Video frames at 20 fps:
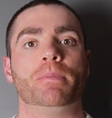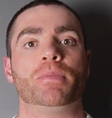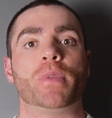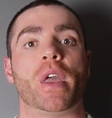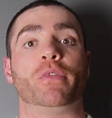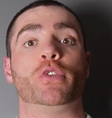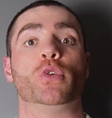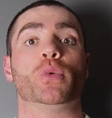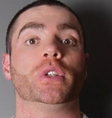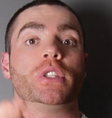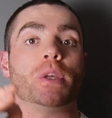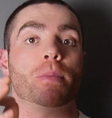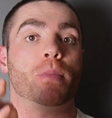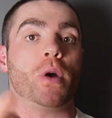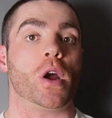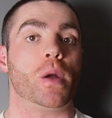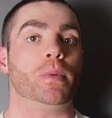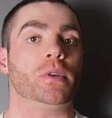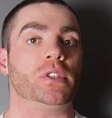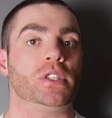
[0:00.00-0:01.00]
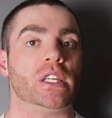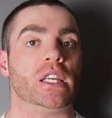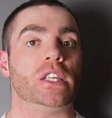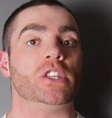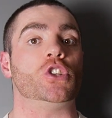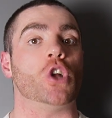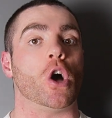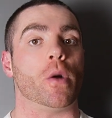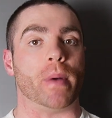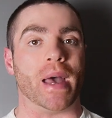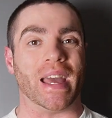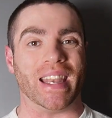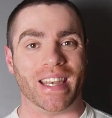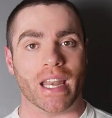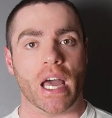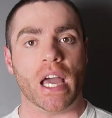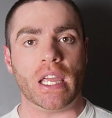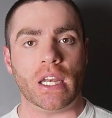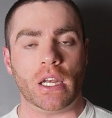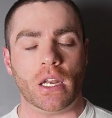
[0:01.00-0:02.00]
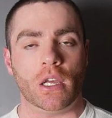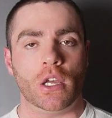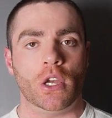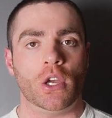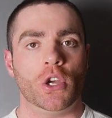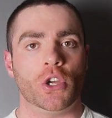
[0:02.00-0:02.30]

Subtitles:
if you were to purposely stop at 9,